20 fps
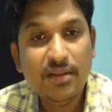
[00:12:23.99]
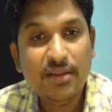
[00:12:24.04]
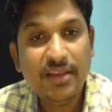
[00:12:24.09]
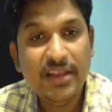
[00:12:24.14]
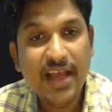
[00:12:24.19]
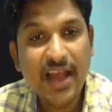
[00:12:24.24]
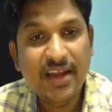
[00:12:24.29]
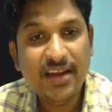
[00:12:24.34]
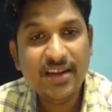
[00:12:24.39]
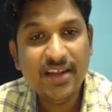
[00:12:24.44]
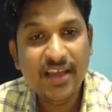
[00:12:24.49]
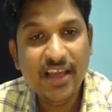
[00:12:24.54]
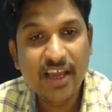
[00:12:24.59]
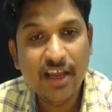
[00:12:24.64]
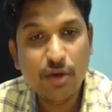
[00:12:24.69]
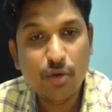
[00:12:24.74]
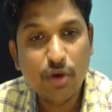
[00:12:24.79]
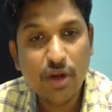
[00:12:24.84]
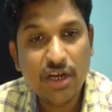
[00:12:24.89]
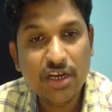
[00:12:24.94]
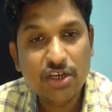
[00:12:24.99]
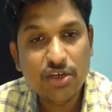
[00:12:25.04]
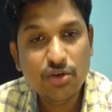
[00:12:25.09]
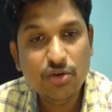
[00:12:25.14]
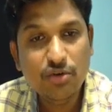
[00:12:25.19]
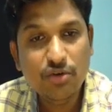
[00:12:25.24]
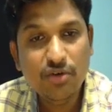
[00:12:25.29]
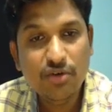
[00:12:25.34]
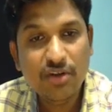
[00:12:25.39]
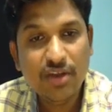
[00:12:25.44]
That equal
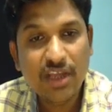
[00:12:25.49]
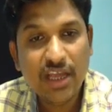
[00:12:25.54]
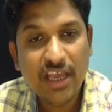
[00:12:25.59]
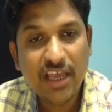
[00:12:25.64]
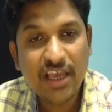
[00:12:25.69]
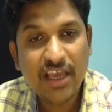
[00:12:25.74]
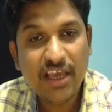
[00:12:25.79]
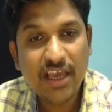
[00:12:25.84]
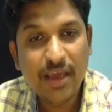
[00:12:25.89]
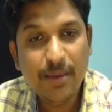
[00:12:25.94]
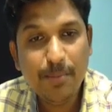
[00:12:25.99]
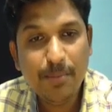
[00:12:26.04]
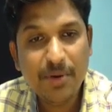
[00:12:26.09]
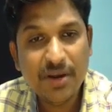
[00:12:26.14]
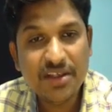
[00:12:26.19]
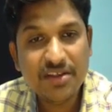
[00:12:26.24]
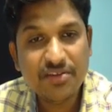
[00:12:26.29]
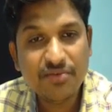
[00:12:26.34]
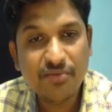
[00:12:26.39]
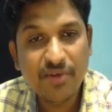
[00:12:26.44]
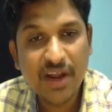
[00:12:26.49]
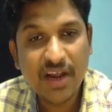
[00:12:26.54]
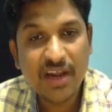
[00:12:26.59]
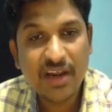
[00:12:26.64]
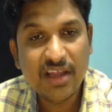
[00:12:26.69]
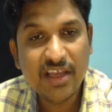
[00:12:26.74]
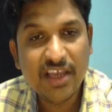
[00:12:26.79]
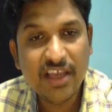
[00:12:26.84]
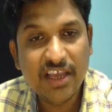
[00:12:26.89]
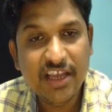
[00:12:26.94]
to k plus
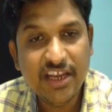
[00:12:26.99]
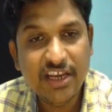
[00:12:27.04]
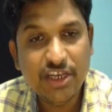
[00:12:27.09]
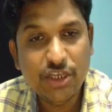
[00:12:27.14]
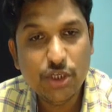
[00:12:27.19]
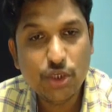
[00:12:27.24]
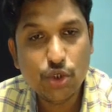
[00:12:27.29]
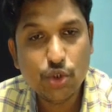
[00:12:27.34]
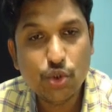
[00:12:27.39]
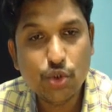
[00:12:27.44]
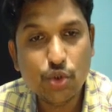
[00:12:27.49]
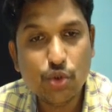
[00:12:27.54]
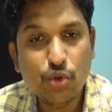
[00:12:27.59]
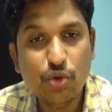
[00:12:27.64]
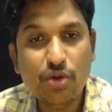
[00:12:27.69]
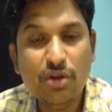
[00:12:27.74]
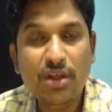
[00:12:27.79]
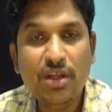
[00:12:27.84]
1 into.